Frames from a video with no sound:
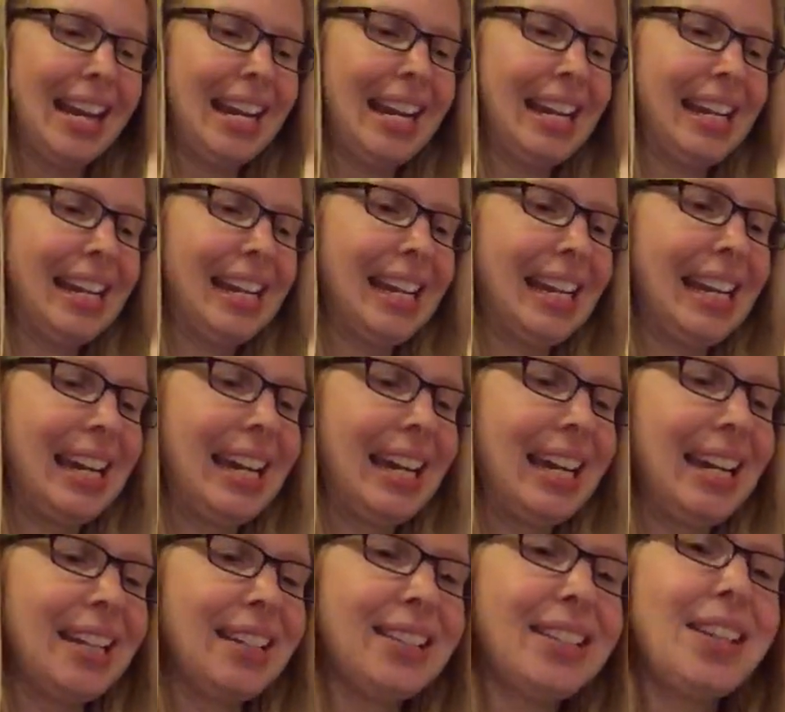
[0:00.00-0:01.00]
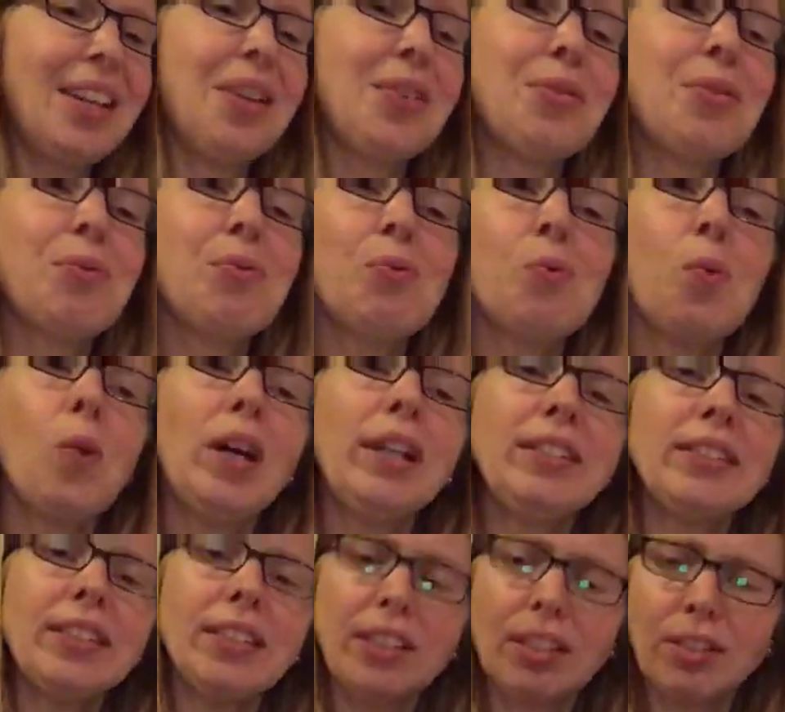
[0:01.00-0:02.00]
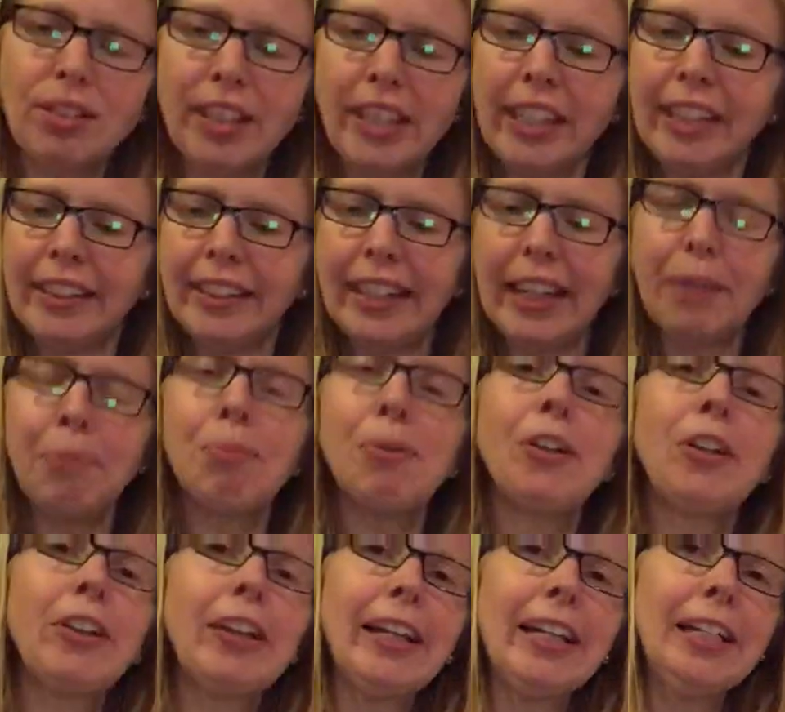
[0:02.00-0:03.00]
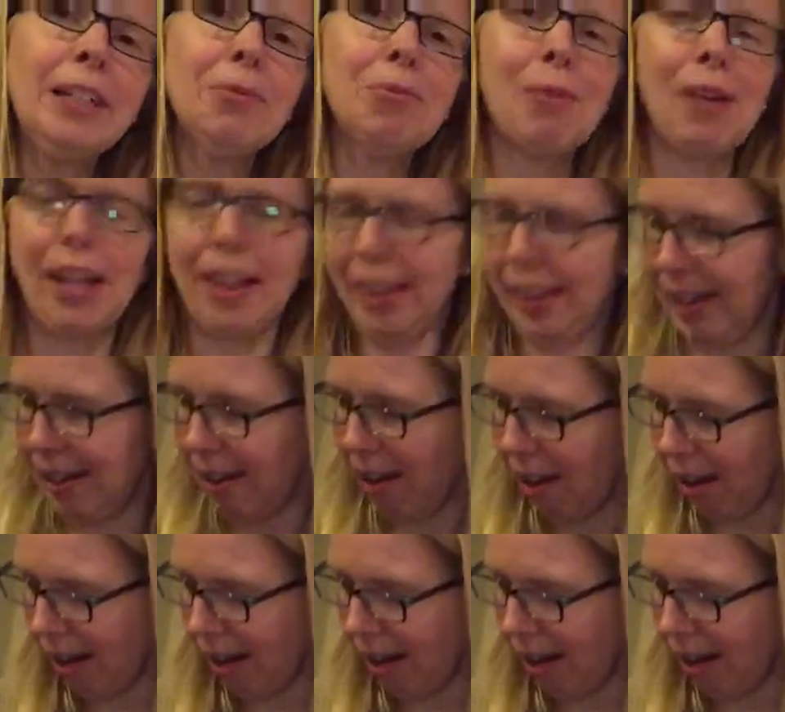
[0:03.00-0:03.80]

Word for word: And what do you think they played with in